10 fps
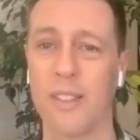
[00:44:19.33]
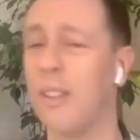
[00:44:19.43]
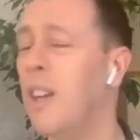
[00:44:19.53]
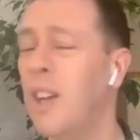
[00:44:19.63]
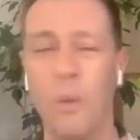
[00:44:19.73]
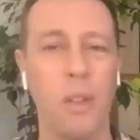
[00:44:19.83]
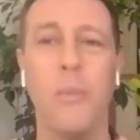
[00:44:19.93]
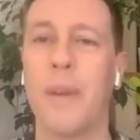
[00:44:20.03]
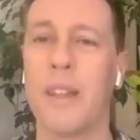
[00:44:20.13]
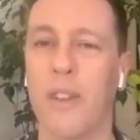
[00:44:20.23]
So whether
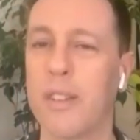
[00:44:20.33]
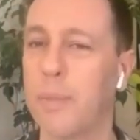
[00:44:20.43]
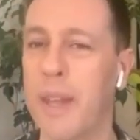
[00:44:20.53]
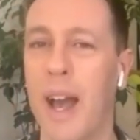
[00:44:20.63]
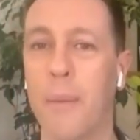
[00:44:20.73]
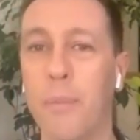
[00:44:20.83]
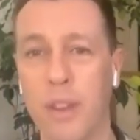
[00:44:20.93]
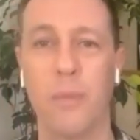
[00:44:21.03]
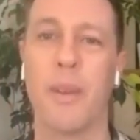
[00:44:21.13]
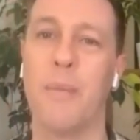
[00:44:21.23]
it be the Recipe Hub,
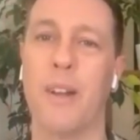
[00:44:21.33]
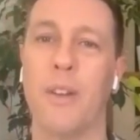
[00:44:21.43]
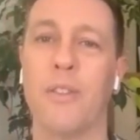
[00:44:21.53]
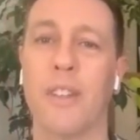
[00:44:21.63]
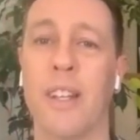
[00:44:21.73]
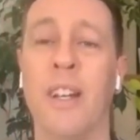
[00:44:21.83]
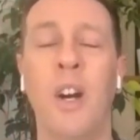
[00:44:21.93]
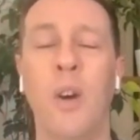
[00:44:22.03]
whether it be my newsletter,